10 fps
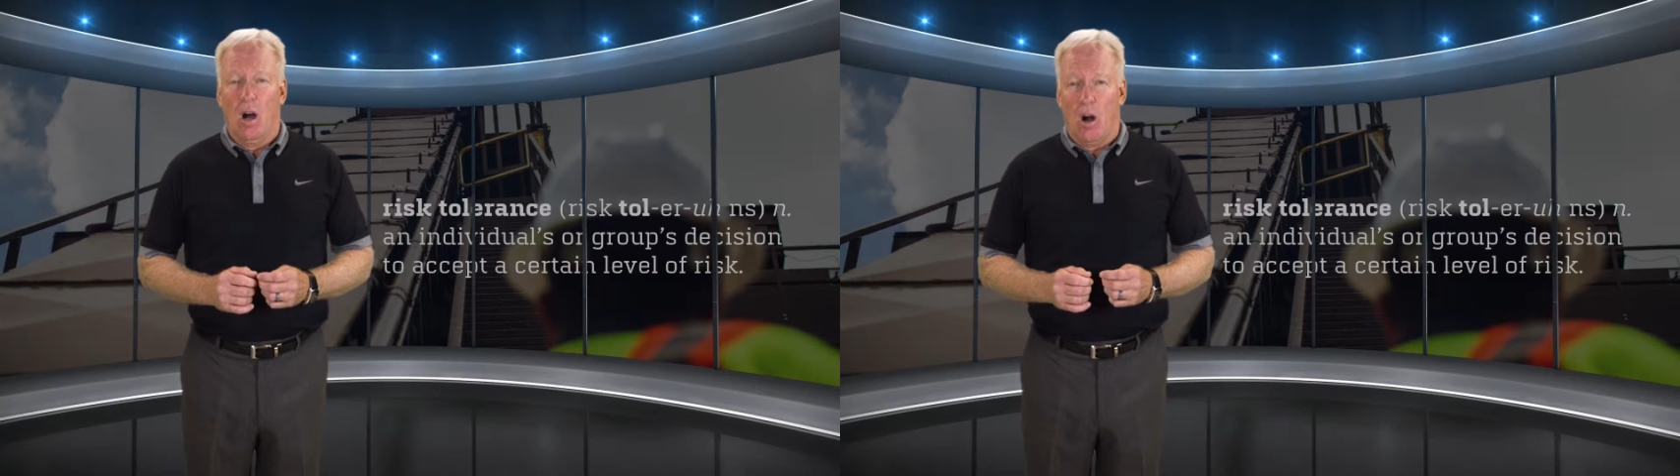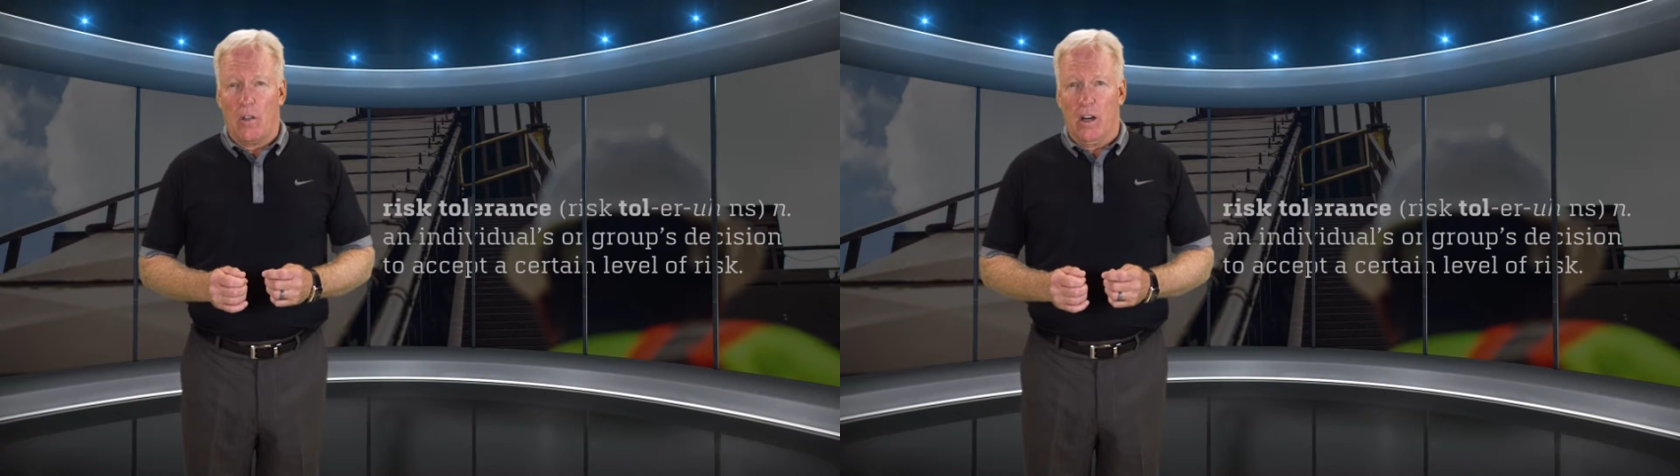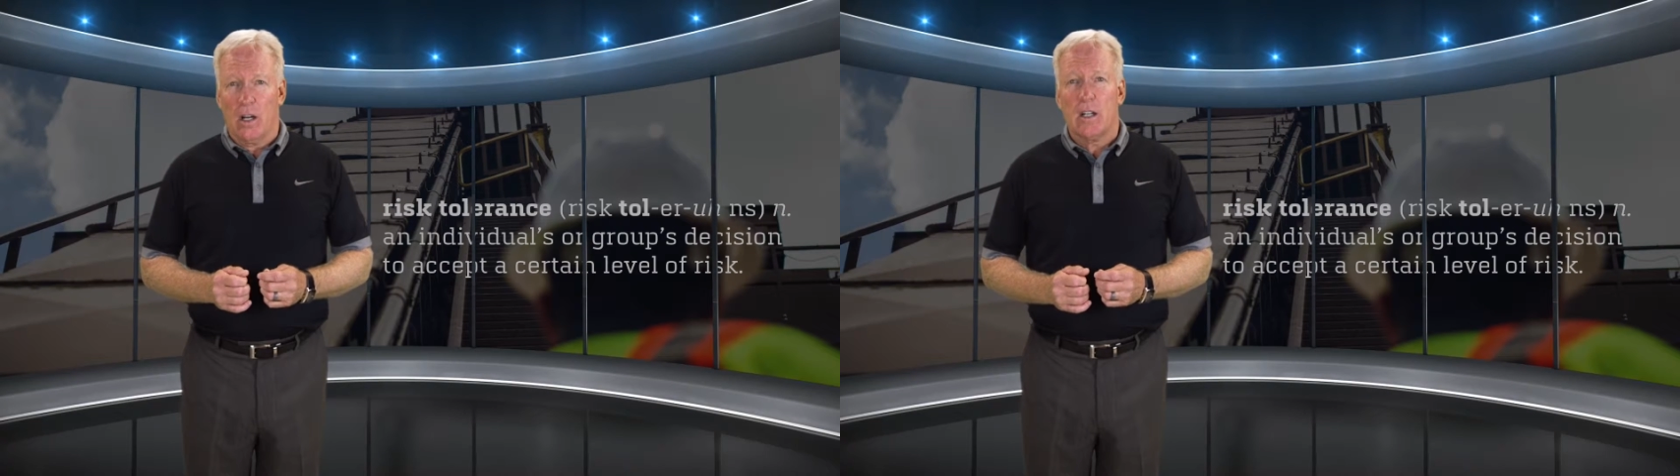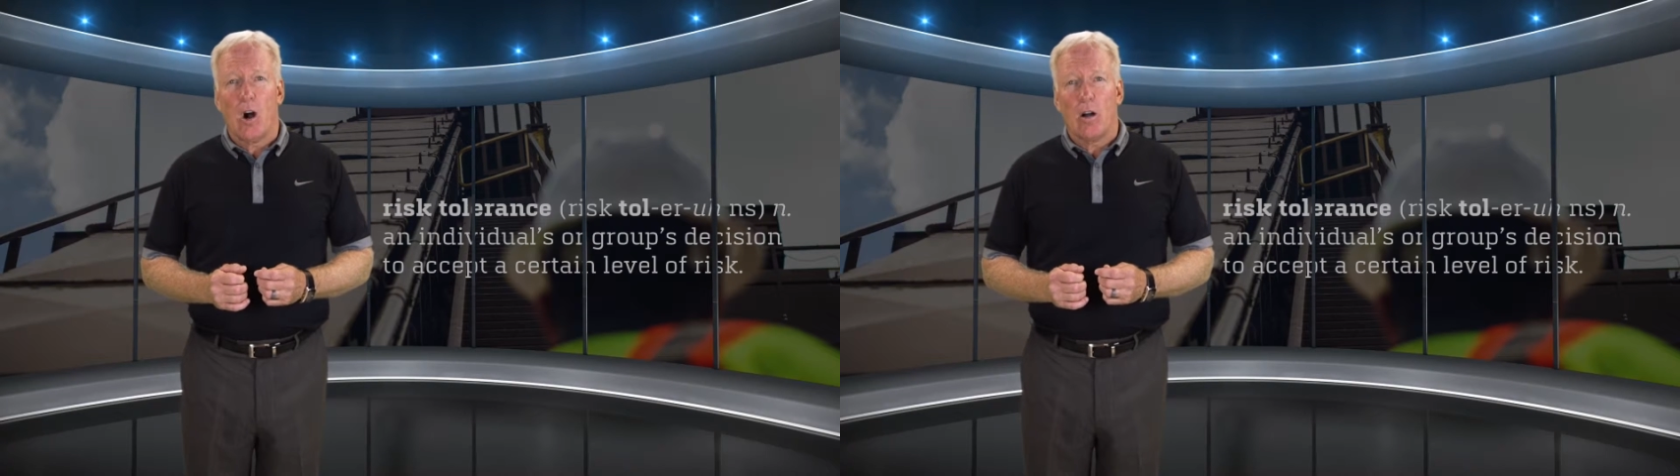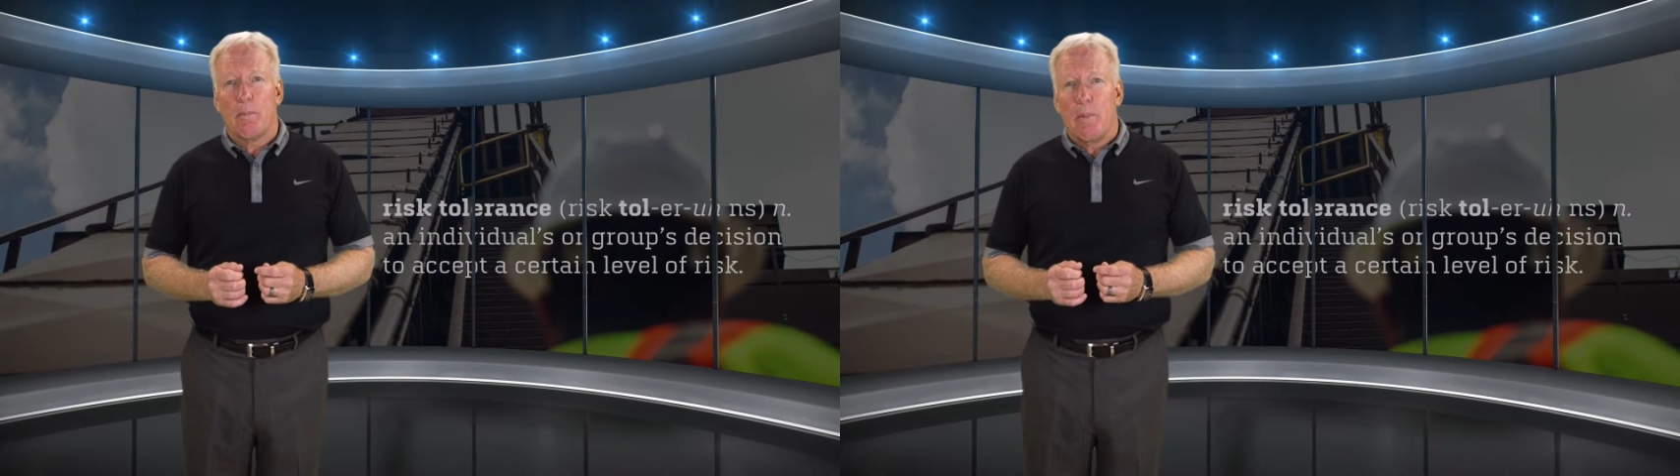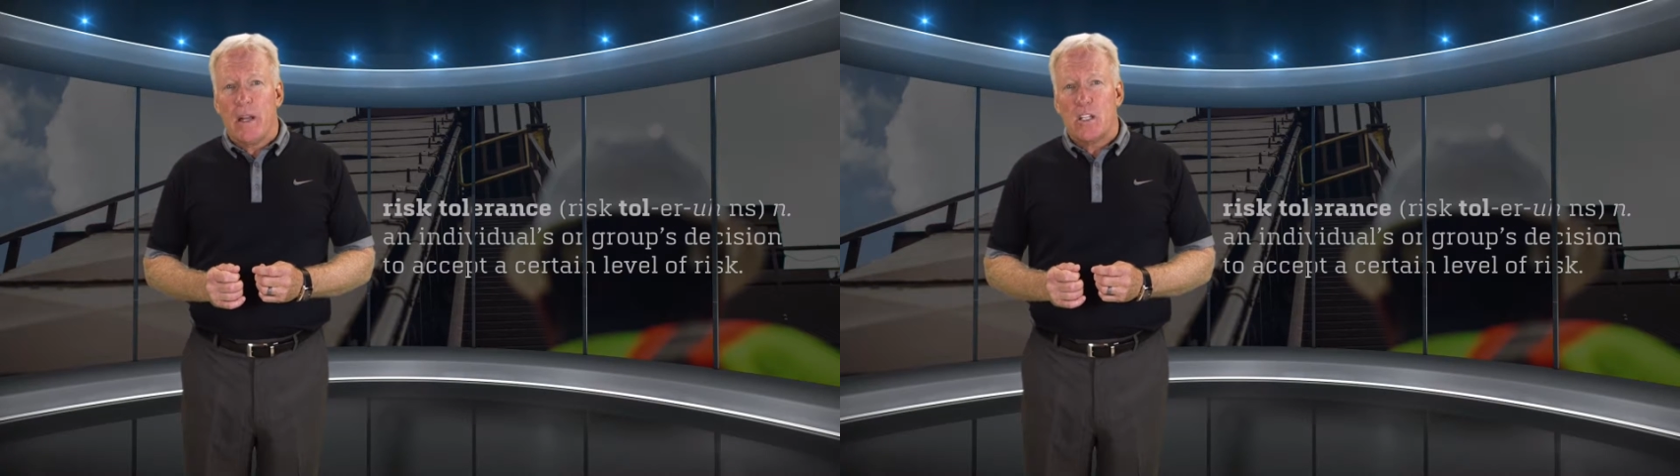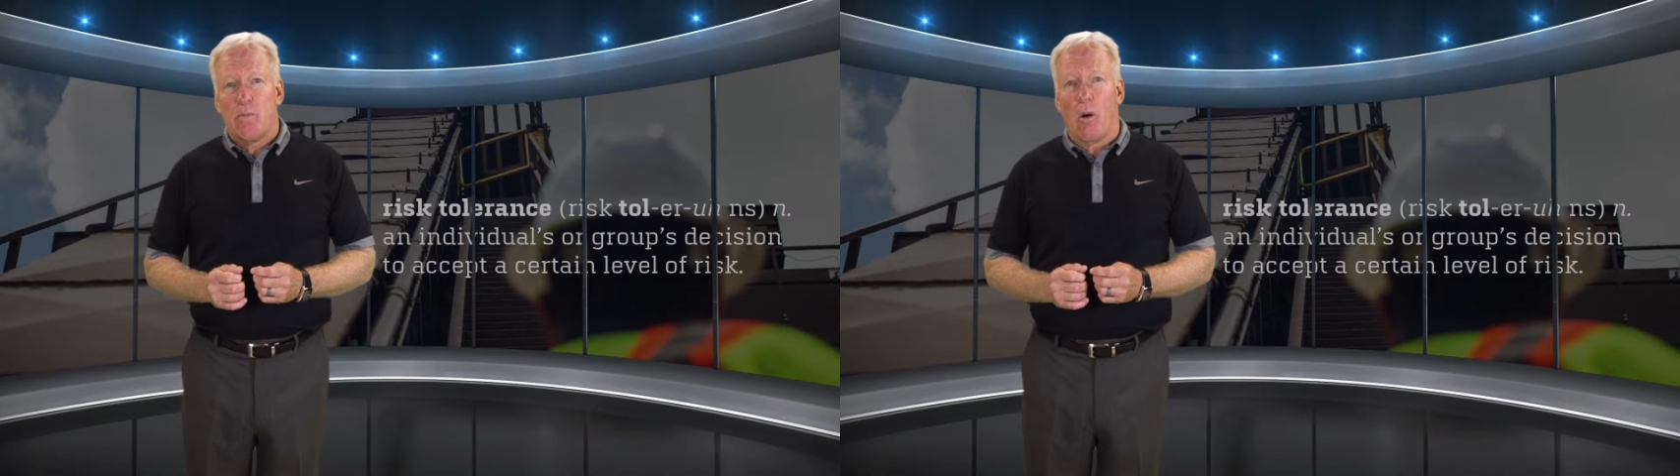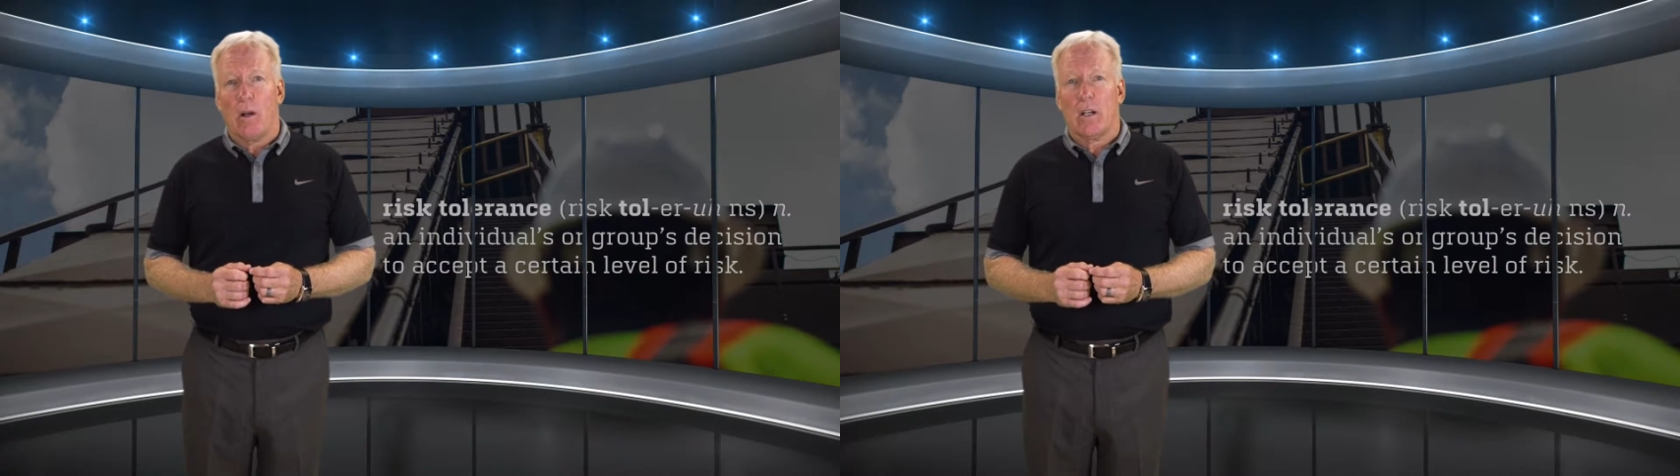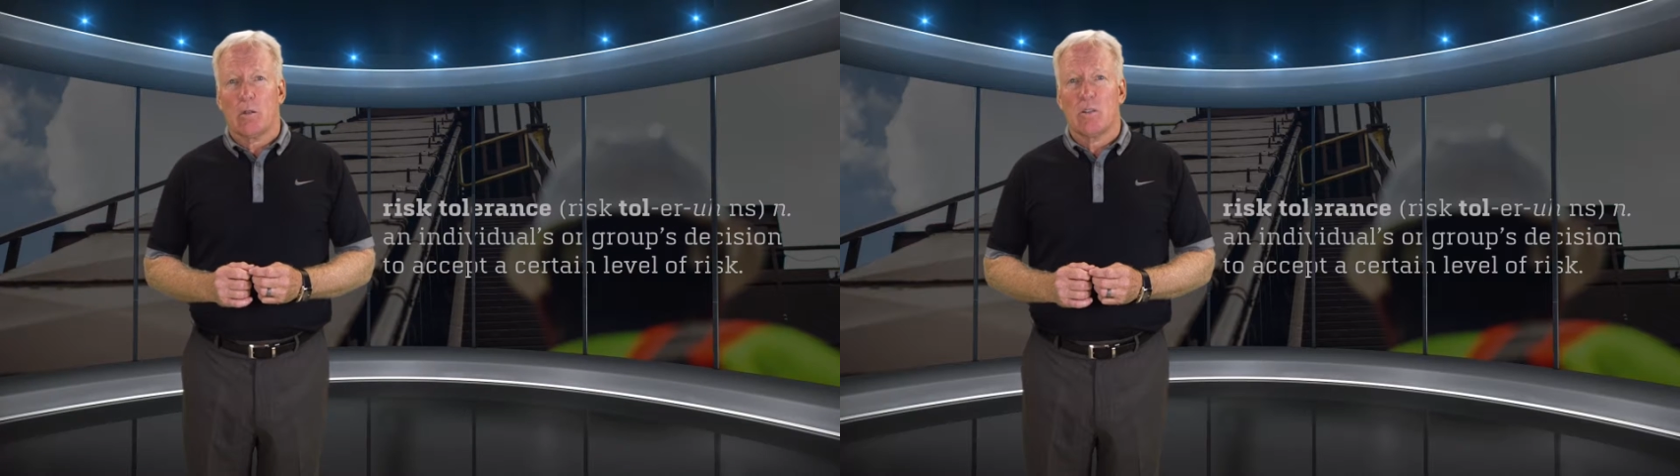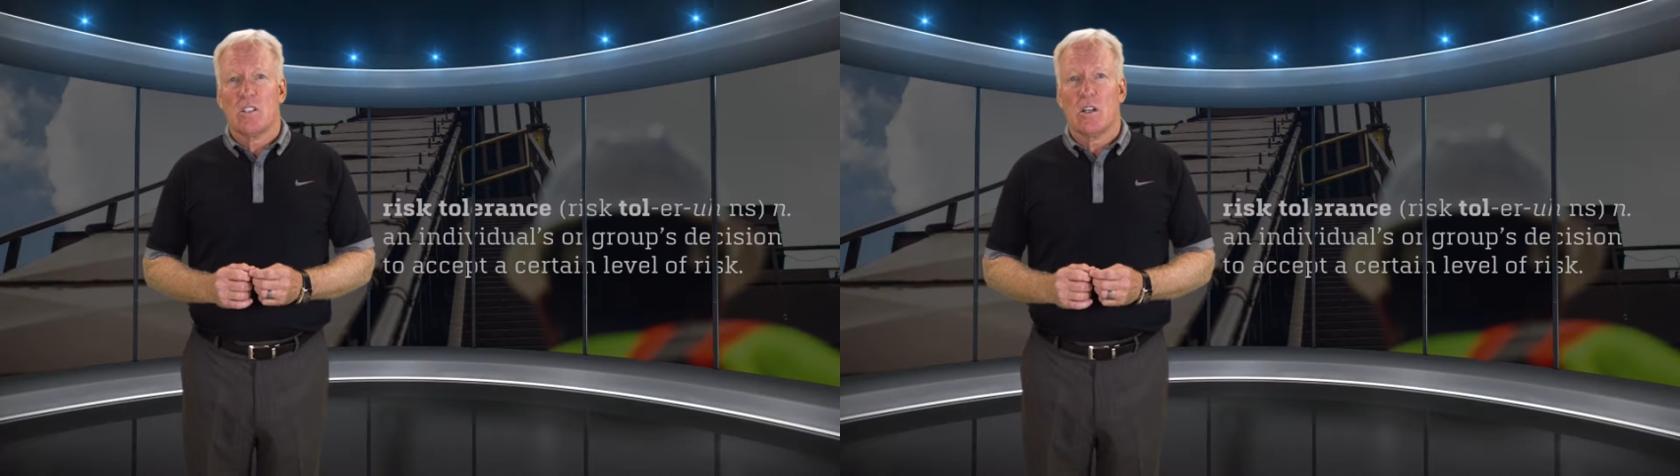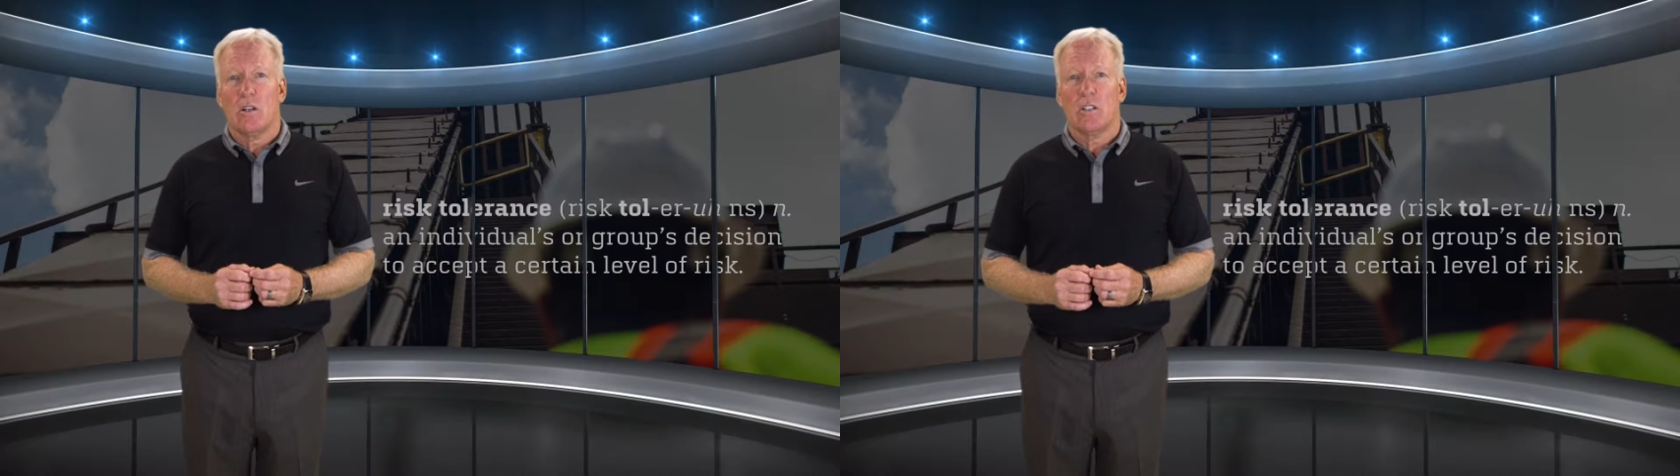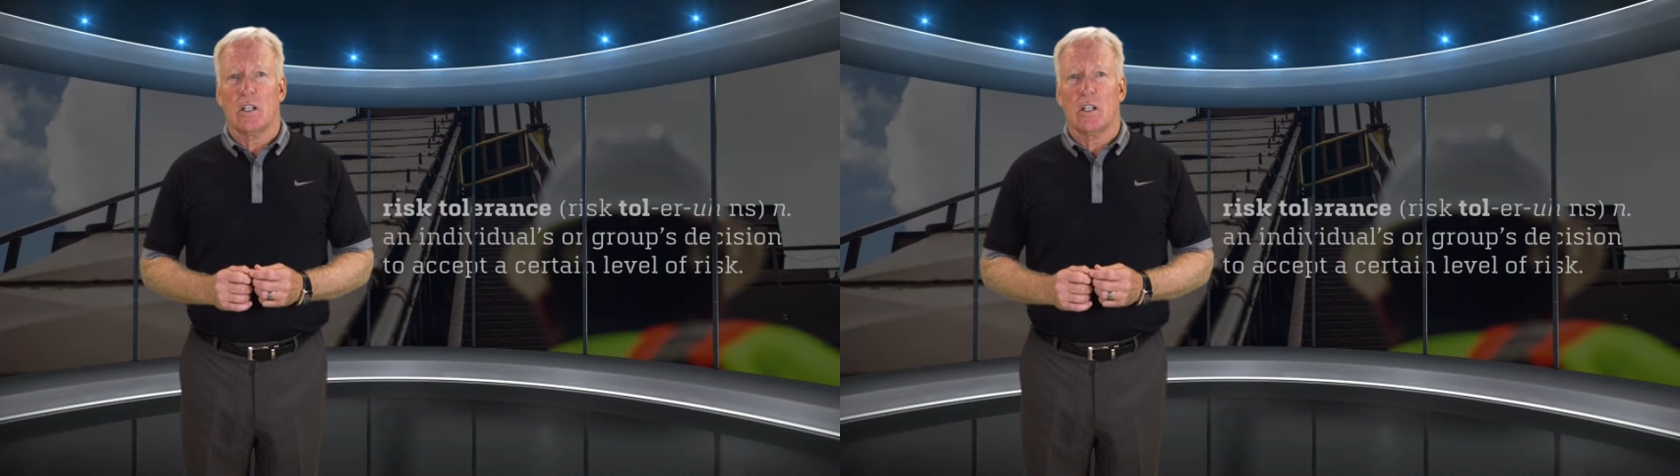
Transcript: or the unguarded pinch point could result